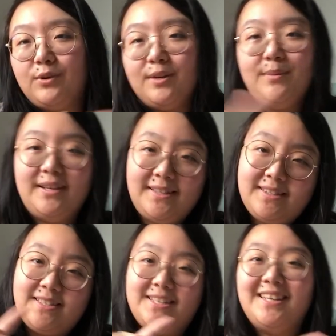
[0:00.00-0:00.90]
20
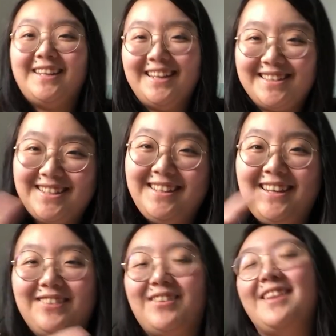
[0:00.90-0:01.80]
minutes to get to
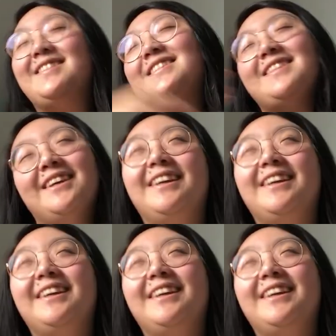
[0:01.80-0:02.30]
the other end,